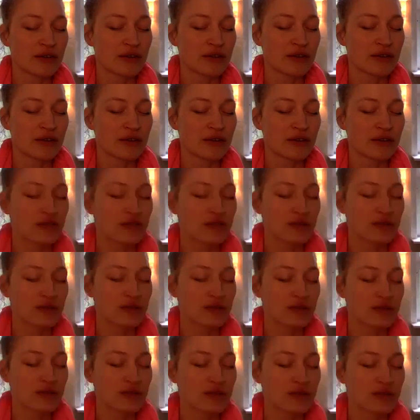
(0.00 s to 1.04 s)
to the
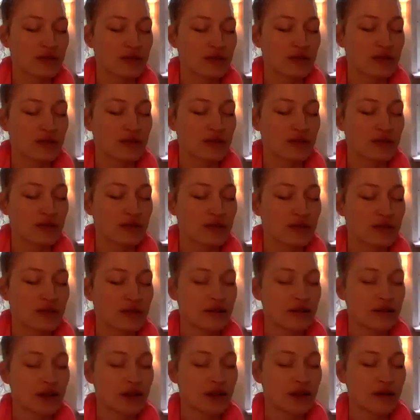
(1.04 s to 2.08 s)
situation
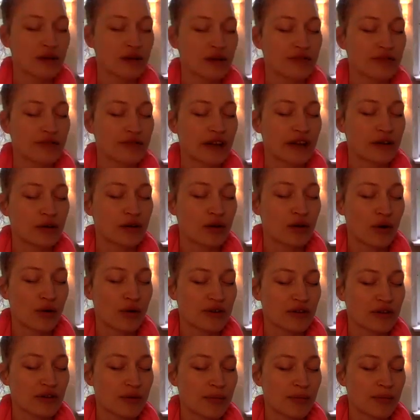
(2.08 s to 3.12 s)
you have taken
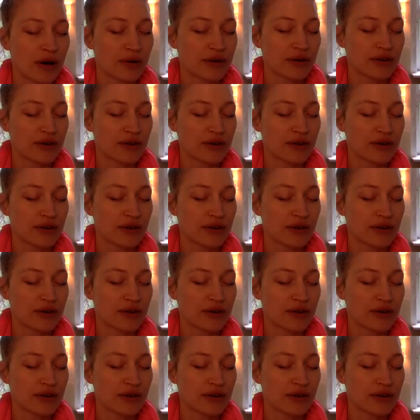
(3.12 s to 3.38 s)
notes about.